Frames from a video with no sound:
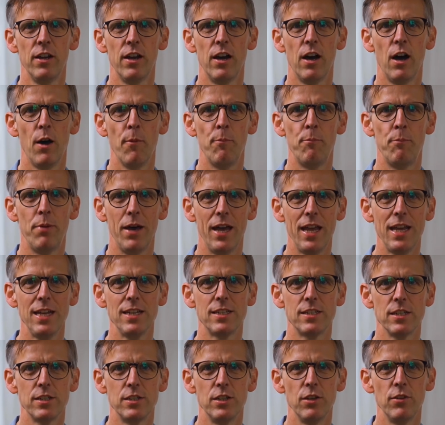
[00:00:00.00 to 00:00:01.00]
are paid
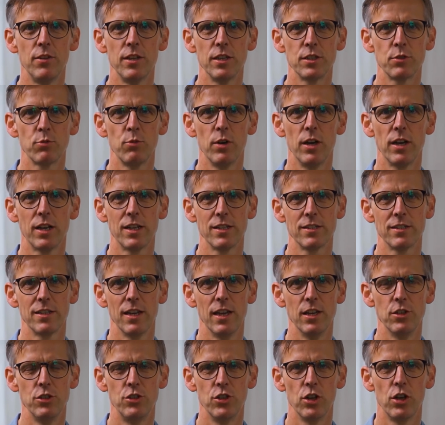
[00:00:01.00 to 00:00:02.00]
to do this work as
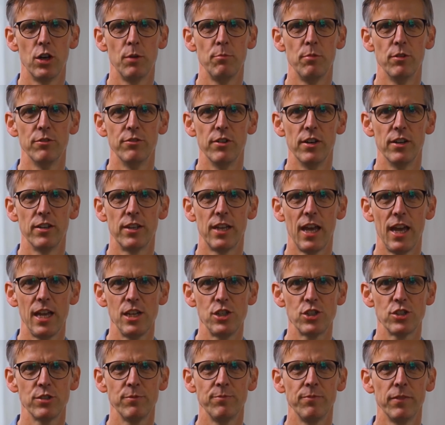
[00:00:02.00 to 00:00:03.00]
their job or
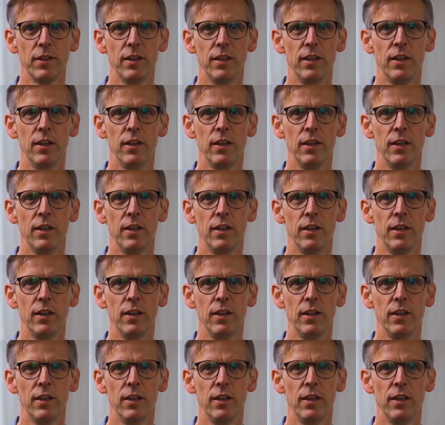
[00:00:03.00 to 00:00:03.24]
vocation,